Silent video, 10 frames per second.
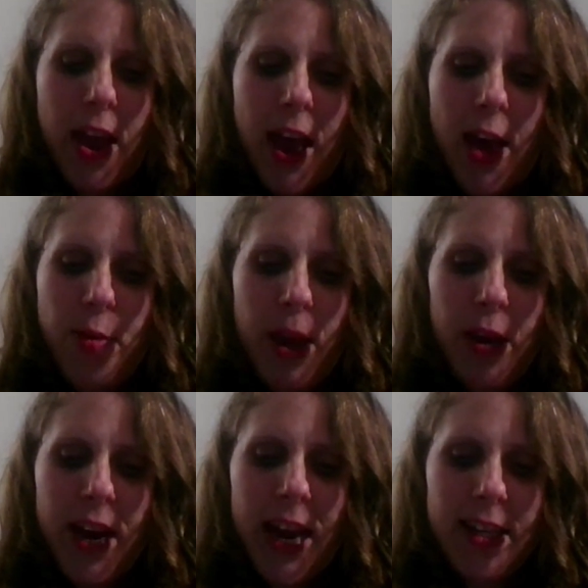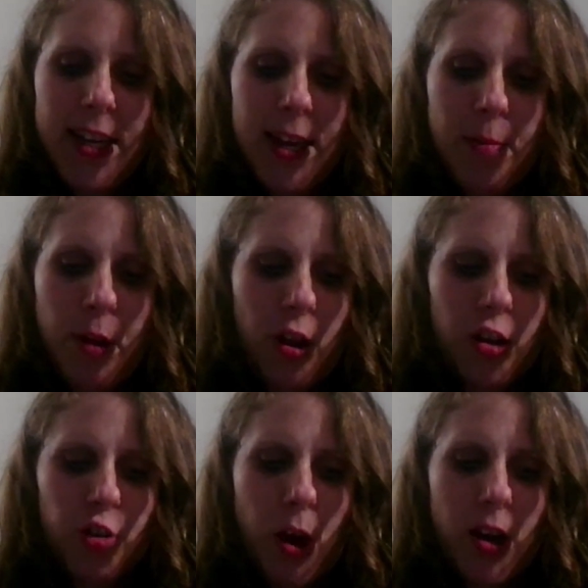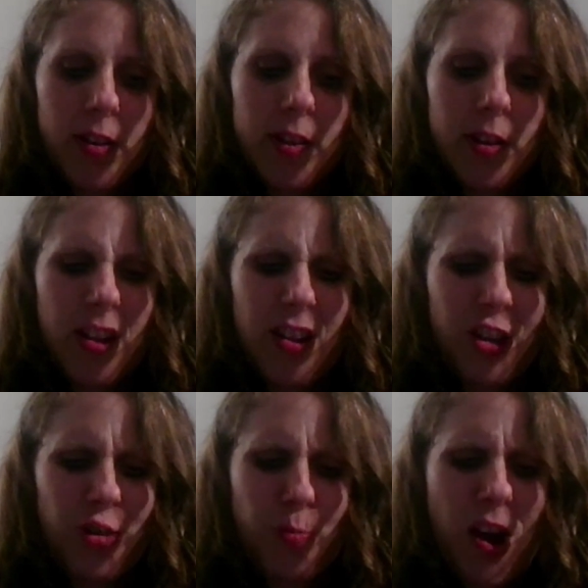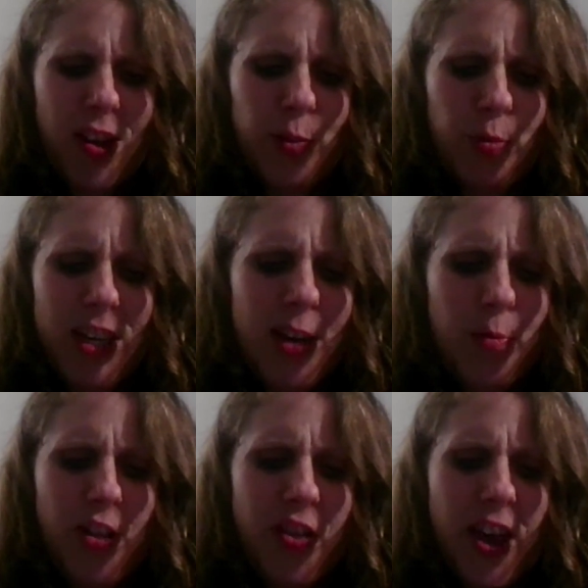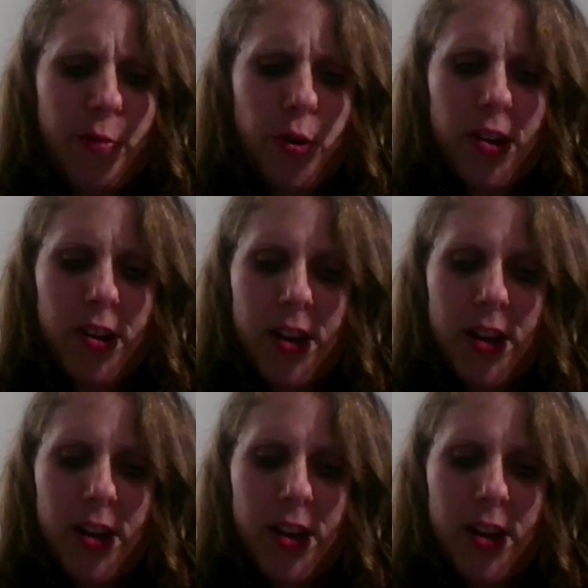And the baker handed him a large box. A large box? What did he want that for?